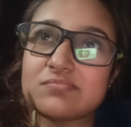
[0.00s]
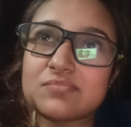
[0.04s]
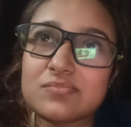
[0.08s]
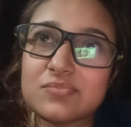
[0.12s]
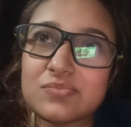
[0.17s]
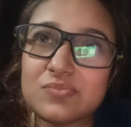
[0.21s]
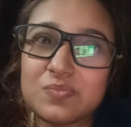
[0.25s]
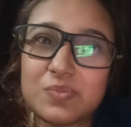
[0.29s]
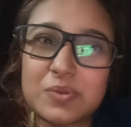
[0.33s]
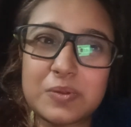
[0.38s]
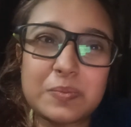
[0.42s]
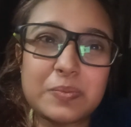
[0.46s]

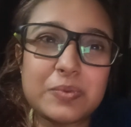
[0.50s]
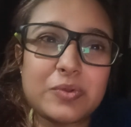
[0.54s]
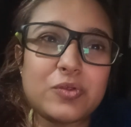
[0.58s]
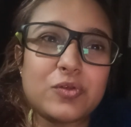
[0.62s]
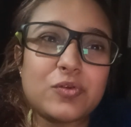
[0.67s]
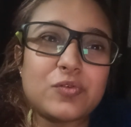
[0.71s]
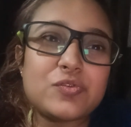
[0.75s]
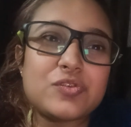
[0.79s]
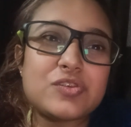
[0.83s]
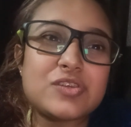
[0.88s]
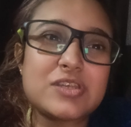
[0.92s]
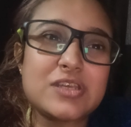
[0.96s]
people
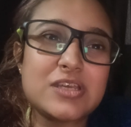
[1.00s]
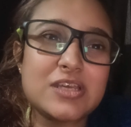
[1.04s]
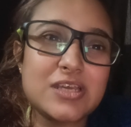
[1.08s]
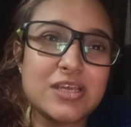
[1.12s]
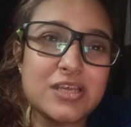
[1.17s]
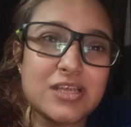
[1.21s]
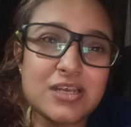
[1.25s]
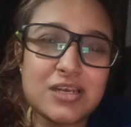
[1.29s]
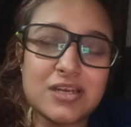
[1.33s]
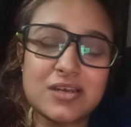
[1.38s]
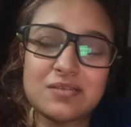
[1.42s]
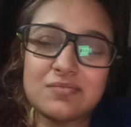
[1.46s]
you've
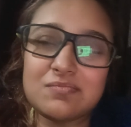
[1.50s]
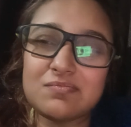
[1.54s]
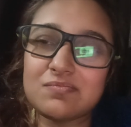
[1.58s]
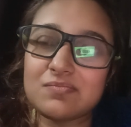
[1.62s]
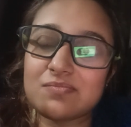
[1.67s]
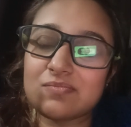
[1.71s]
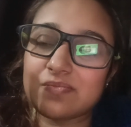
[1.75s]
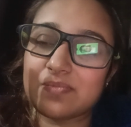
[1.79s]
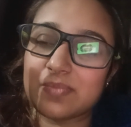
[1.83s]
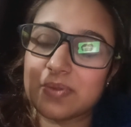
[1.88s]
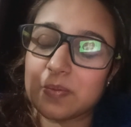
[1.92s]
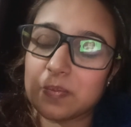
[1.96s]
seen,
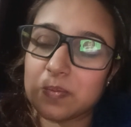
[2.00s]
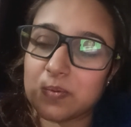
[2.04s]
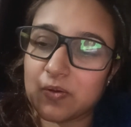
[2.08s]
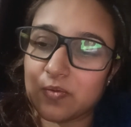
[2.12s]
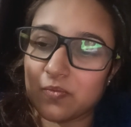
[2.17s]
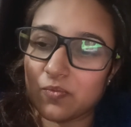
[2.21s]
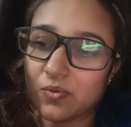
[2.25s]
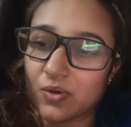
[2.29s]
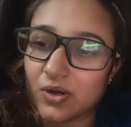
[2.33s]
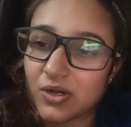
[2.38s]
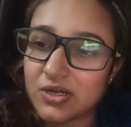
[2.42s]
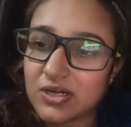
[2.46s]
people
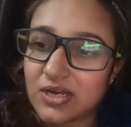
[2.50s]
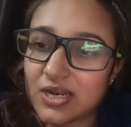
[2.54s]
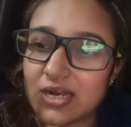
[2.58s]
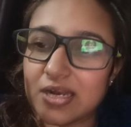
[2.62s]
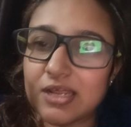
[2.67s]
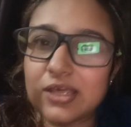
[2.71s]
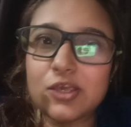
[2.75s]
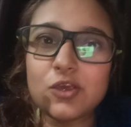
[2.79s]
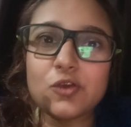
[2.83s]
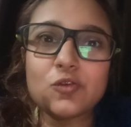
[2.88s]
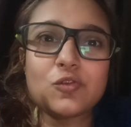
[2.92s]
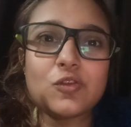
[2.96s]
who are
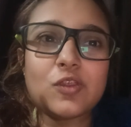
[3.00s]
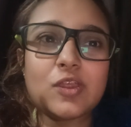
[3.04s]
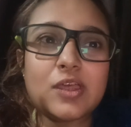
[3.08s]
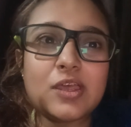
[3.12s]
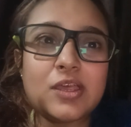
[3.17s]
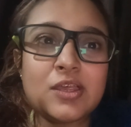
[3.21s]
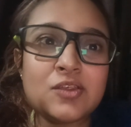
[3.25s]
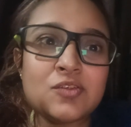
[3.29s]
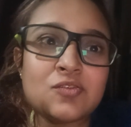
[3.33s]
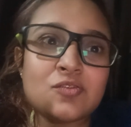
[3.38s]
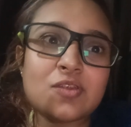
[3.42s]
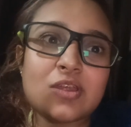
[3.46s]
telling you
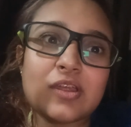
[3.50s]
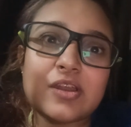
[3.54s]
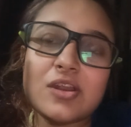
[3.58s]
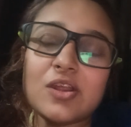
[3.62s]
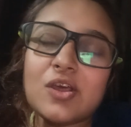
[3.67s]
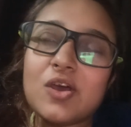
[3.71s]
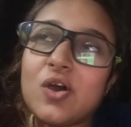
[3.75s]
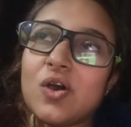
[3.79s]
things that,